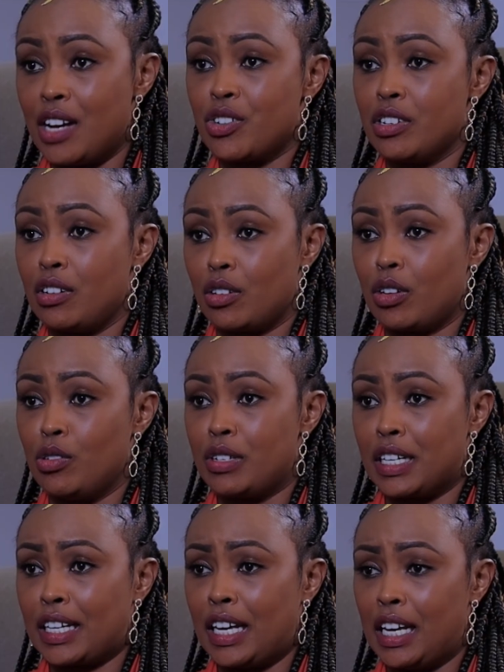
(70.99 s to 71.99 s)

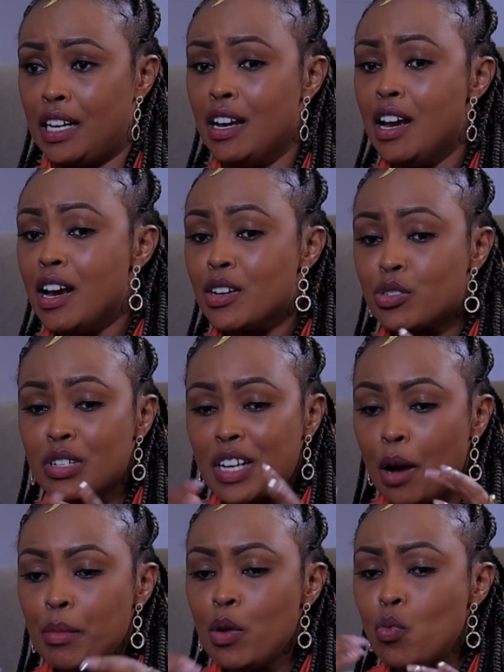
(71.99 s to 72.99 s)
kasha.co.ke. So
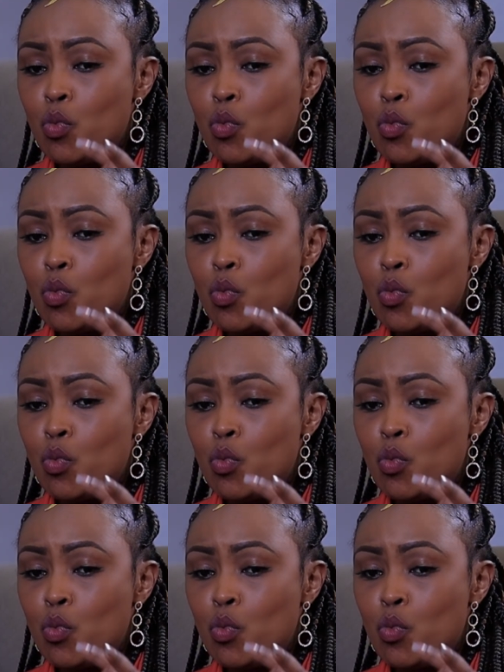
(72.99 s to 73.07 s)
tell me,